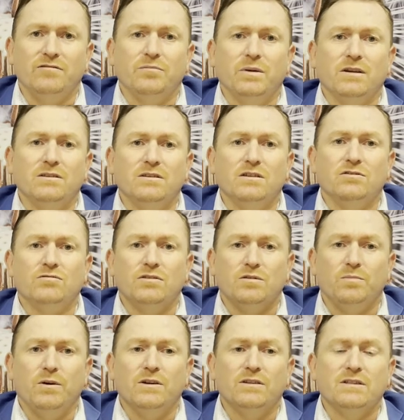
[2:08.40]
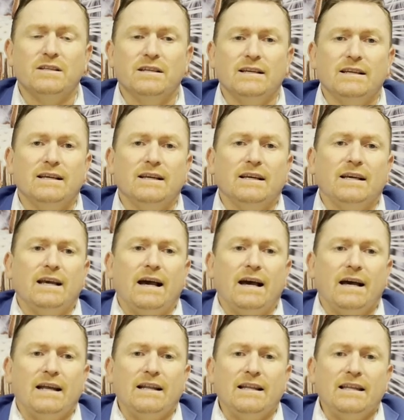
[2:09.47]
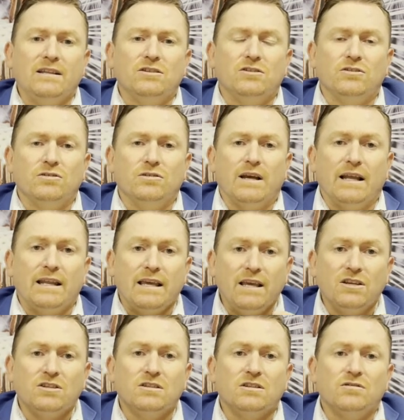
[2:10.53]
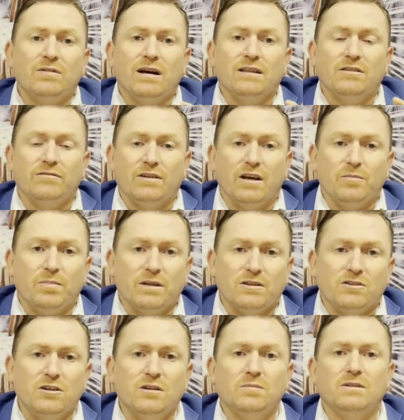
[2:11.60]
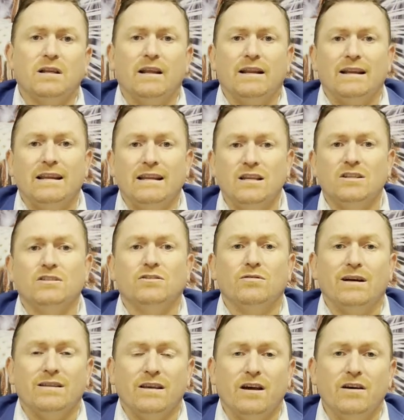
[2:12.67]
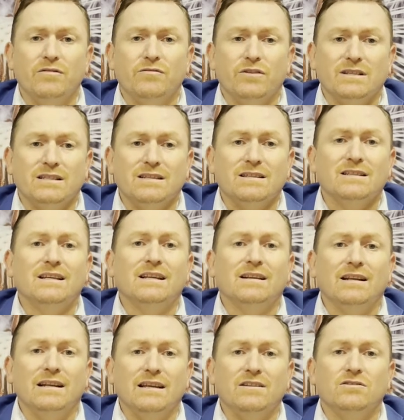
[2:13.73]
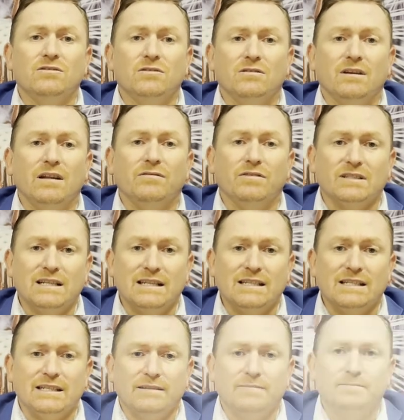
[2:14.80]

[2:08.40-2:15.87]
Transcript: because this response leads to adhesions around the fallopian tubes and adhesions around the ovaries, and this can lead to infertility.